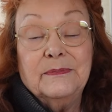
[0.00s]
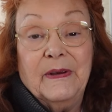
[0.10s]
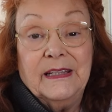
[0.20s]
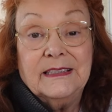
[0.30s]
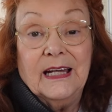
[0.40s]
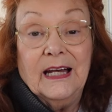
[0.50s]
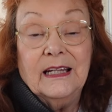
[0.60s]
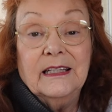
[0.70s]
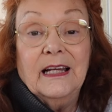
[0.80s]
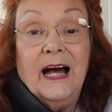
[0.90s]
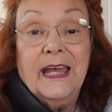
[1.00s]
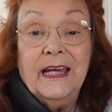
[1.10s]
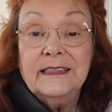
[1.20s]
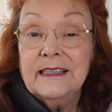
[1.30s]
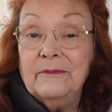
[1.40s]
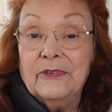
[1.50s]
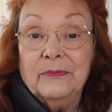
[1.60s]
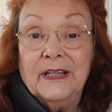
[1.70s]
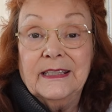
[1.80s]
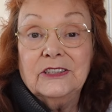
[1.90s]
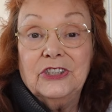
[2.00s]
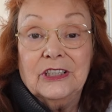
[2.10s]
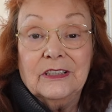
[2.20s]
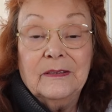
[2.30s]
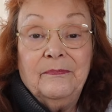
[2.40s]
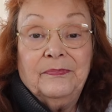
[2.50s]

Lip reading: but I had some from last year,